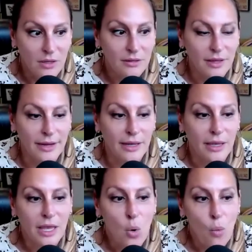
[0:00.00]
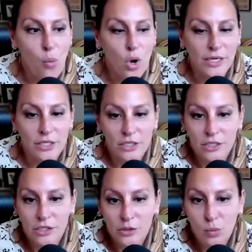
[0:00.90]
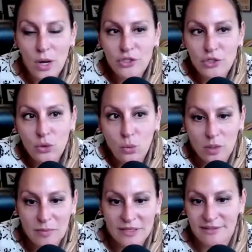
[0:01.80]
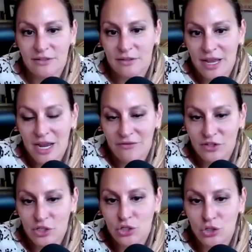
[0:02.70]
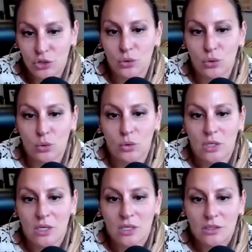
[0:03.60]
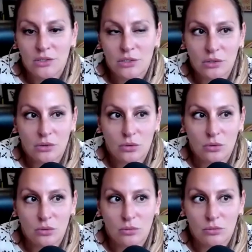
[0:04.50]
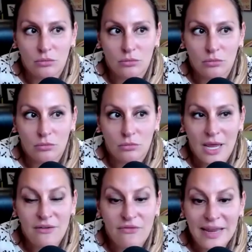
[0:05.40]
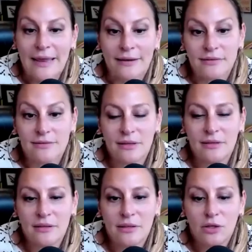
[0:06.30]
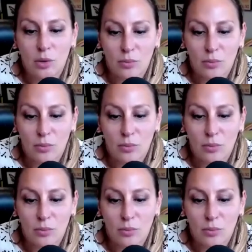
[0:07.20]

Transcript: Like, what do women still have to do to advance in the legal